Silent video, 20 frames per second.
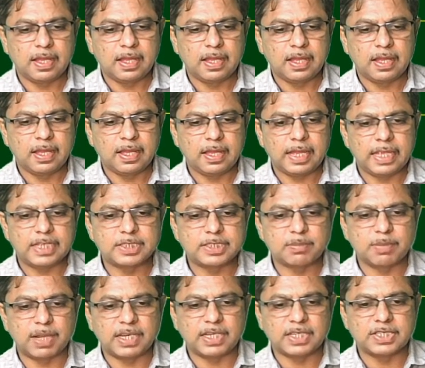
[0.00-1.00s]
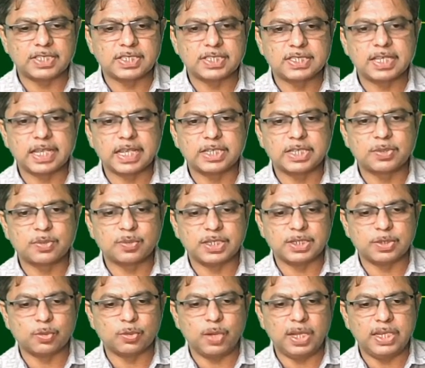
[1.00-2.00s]
x minus x1 is
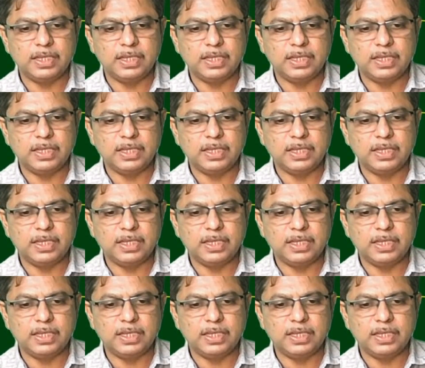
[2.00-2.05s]
1